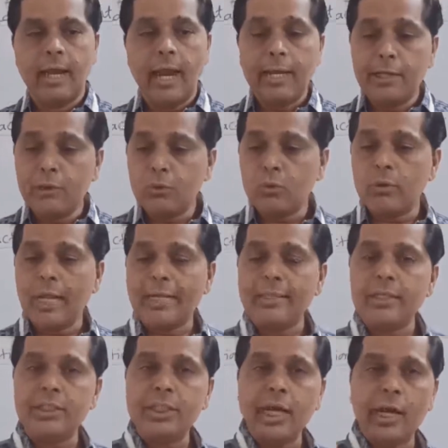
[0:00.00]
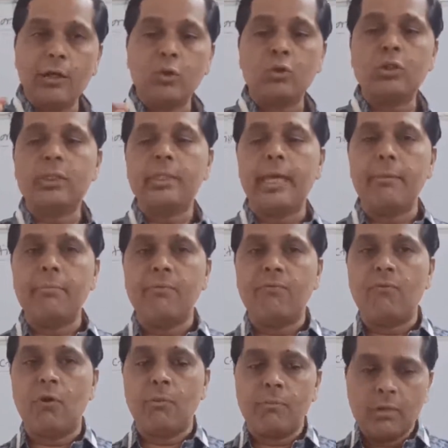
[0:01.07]
And due to that, the shadows can be
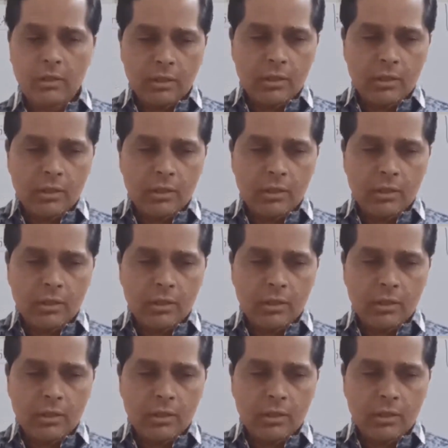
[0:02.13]
formed.